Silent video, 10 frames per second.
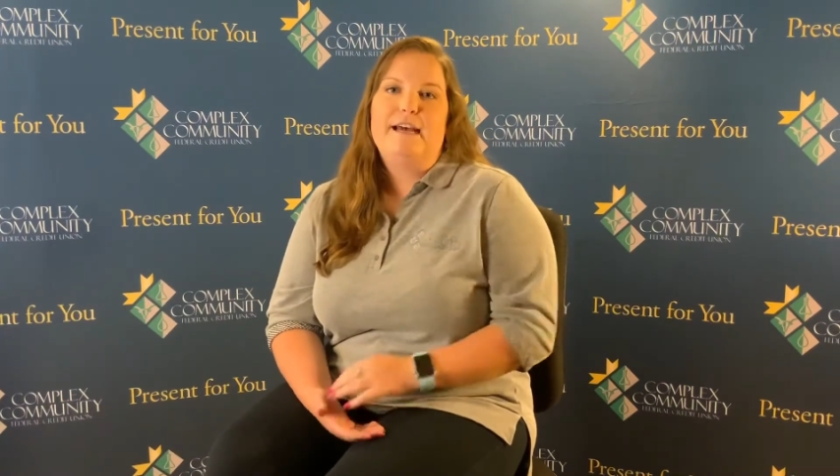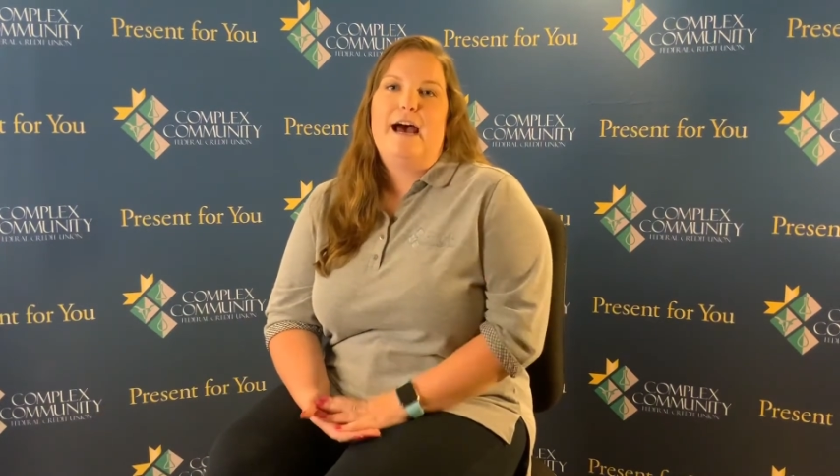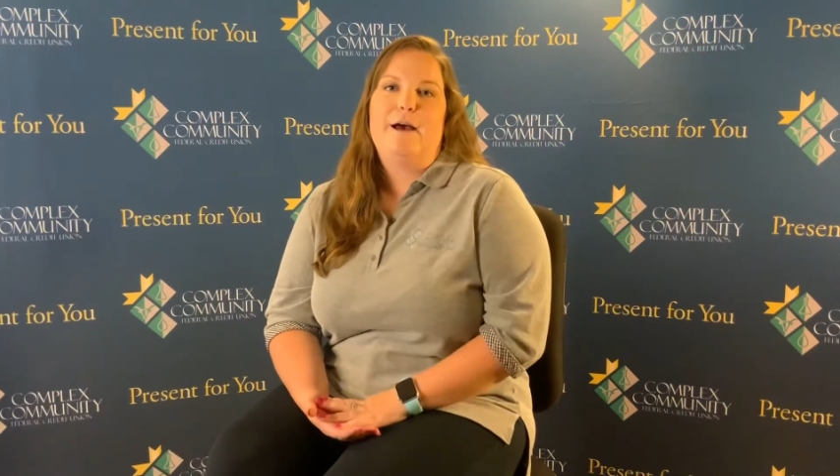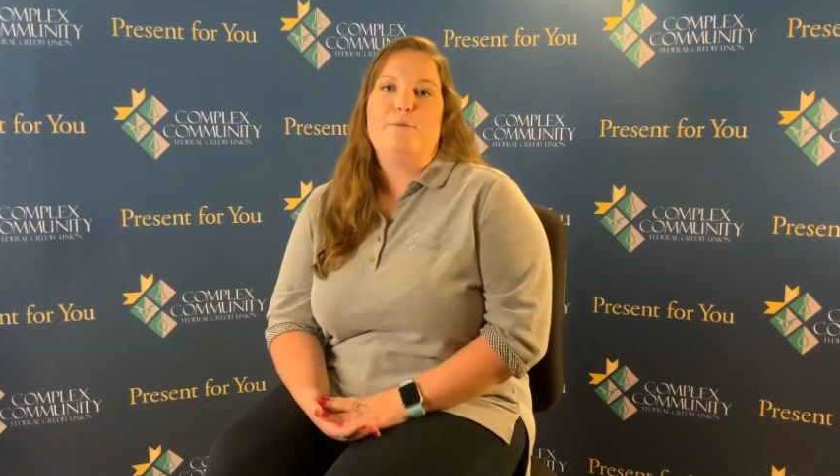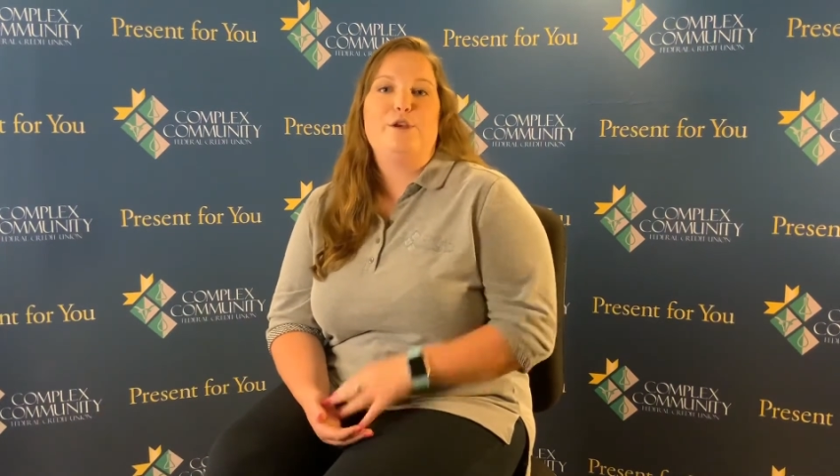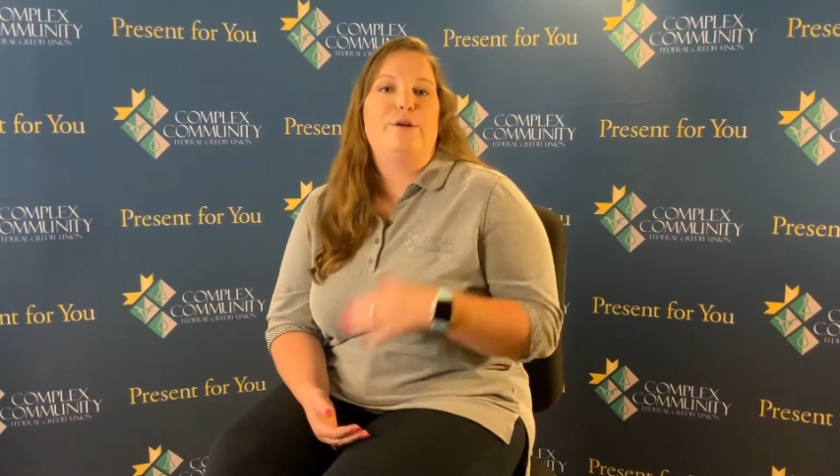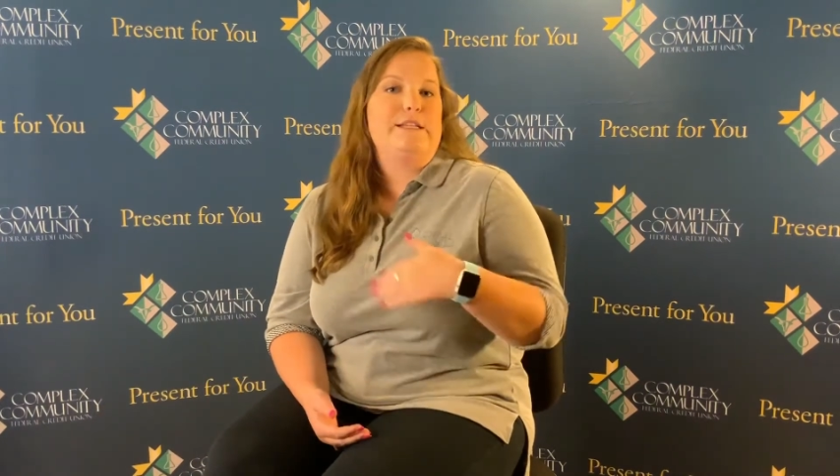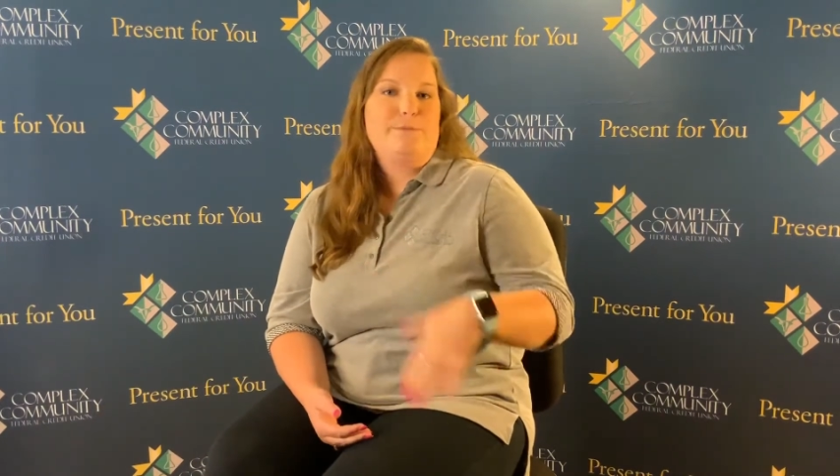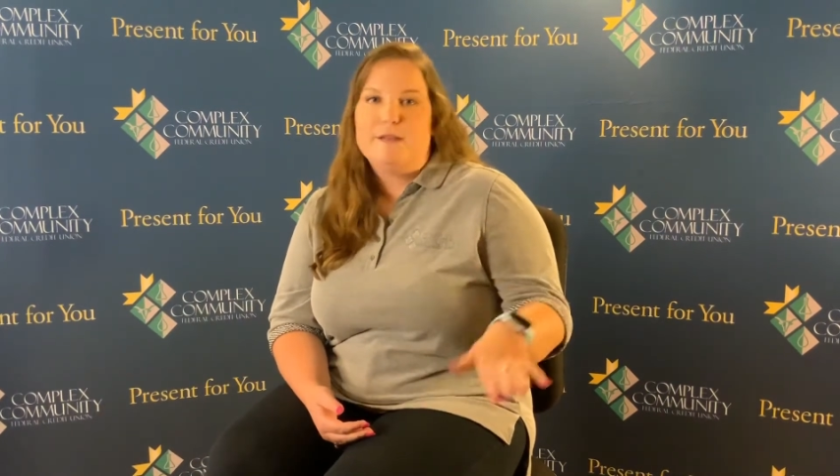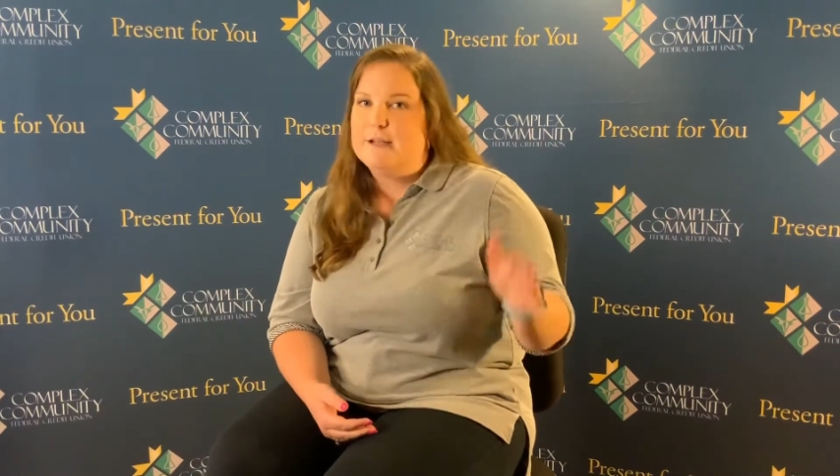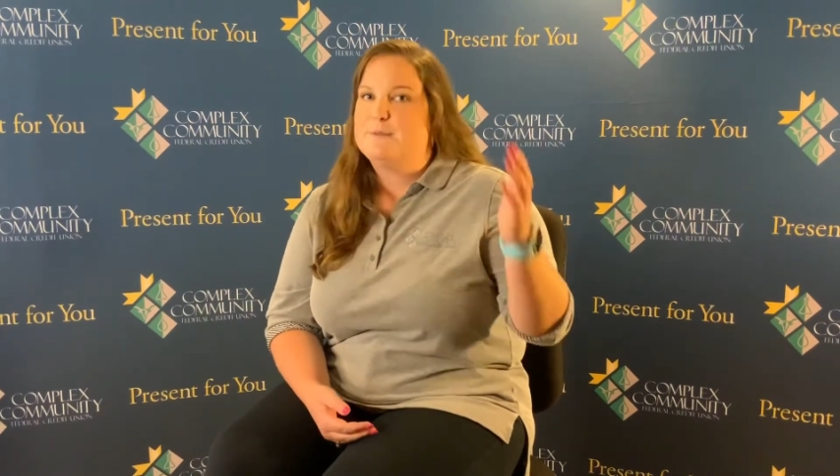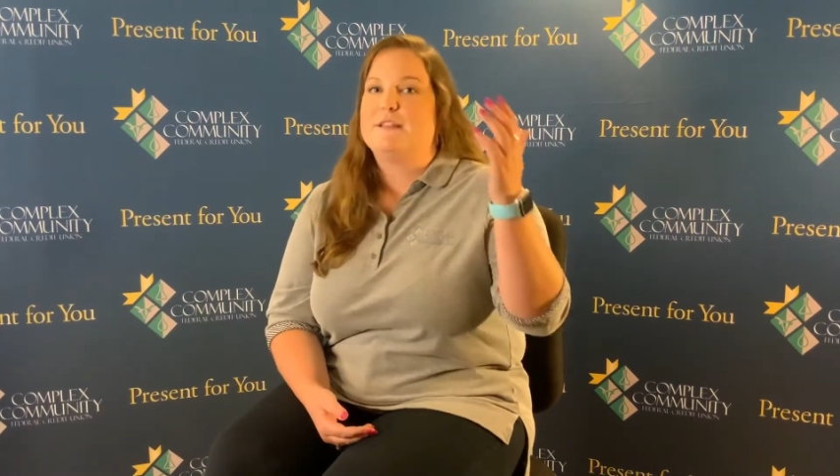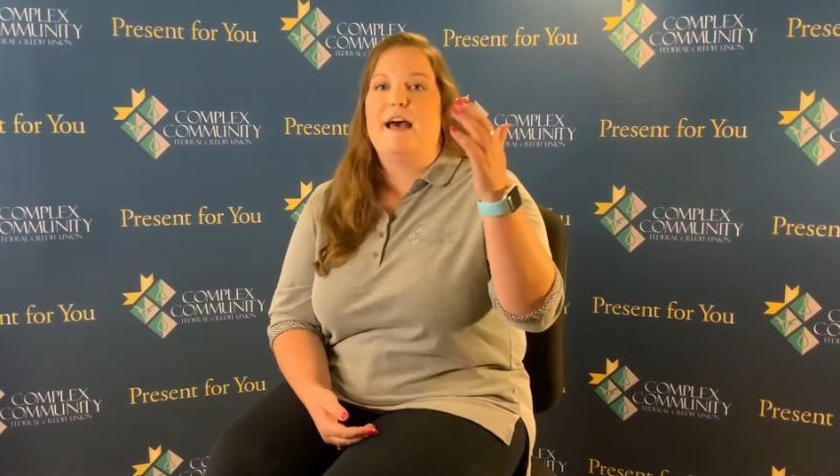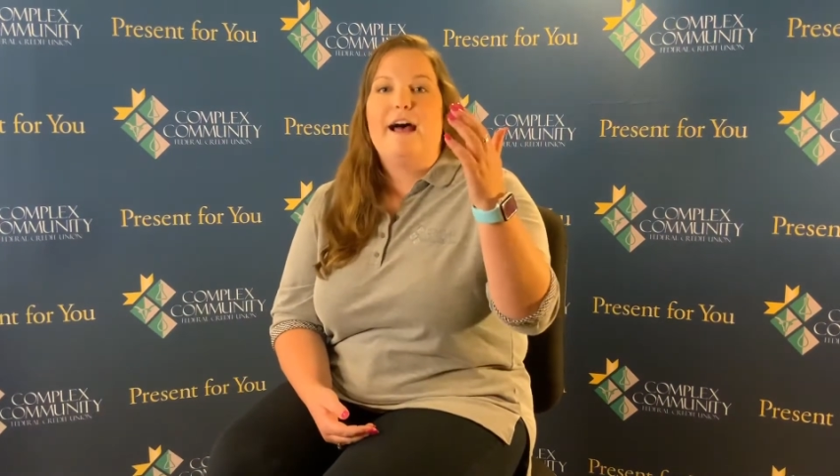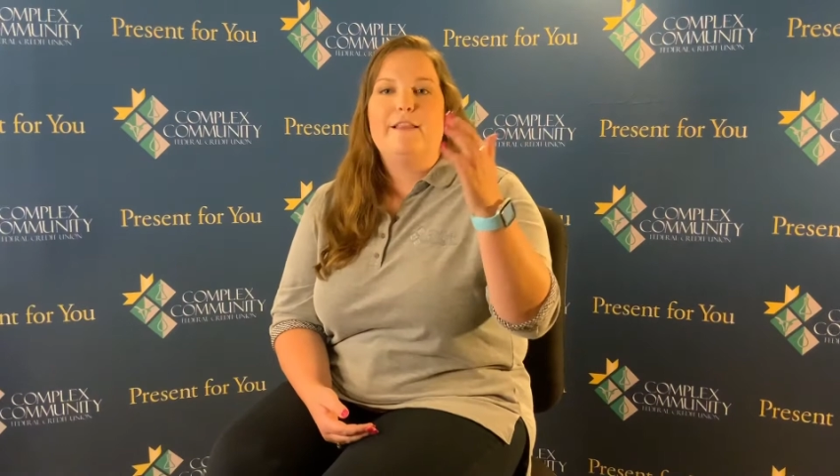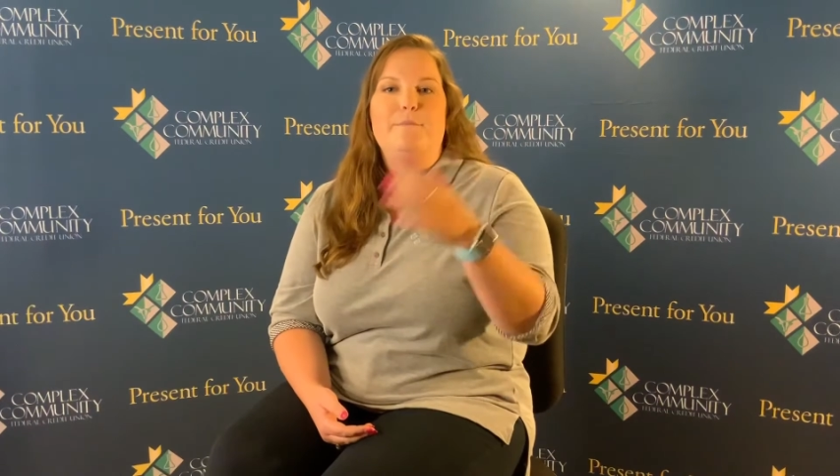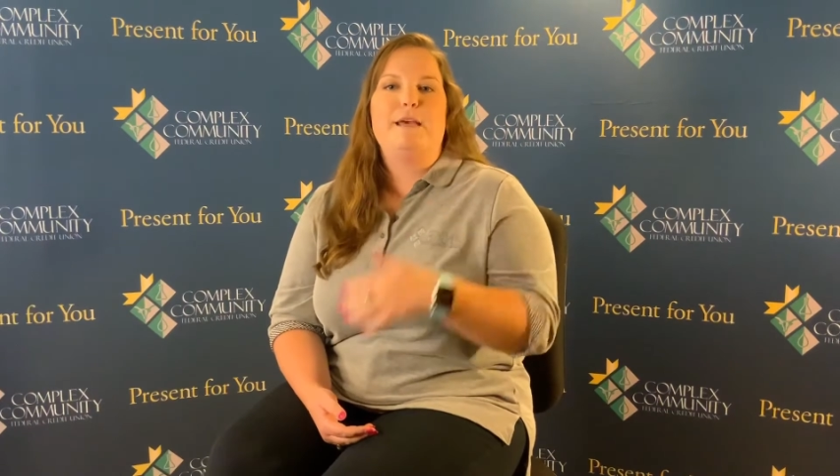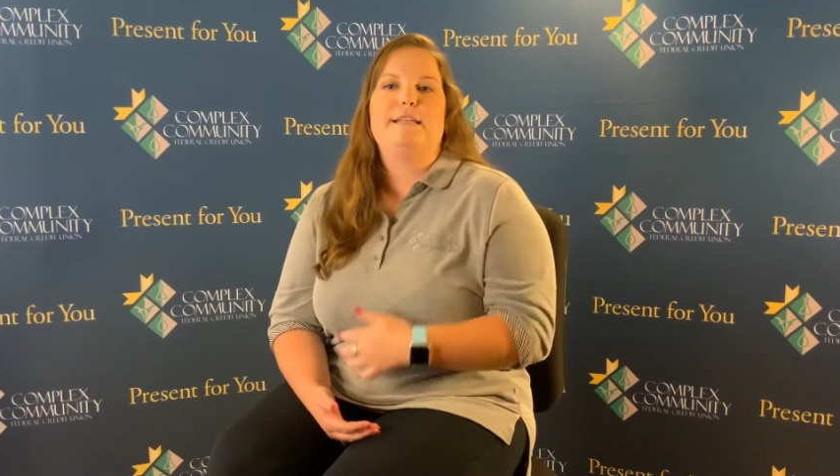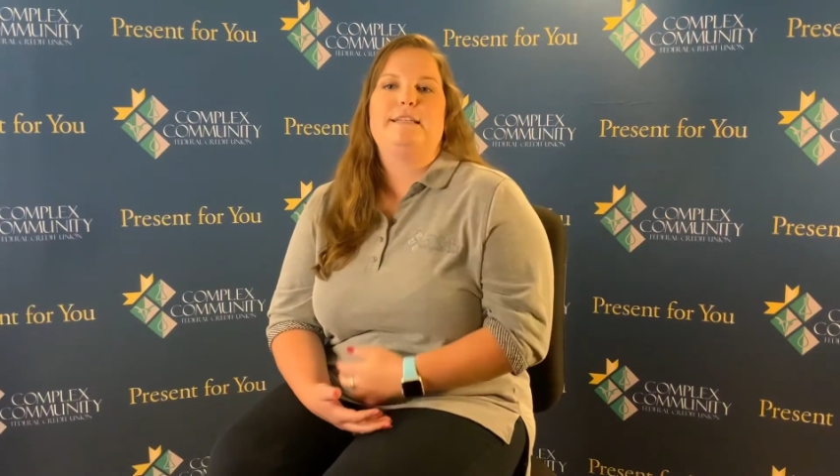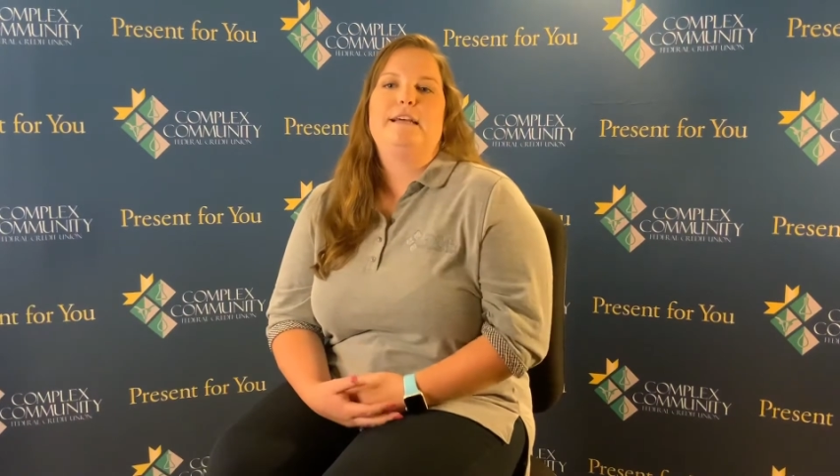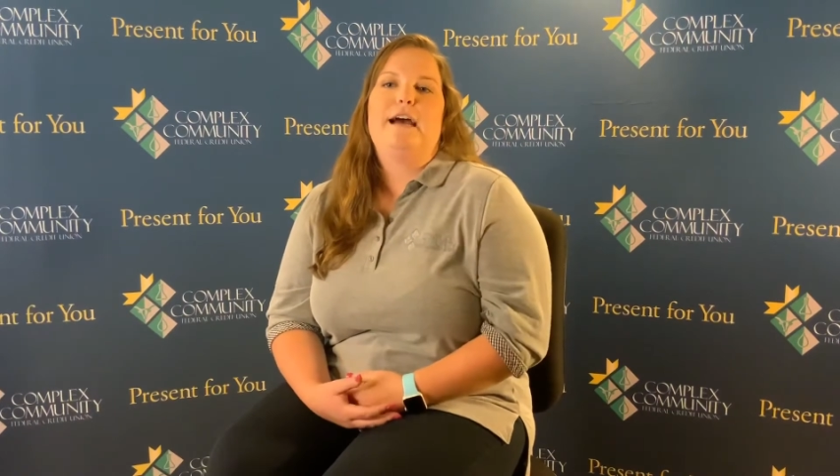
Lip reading: You can spend up to that limit,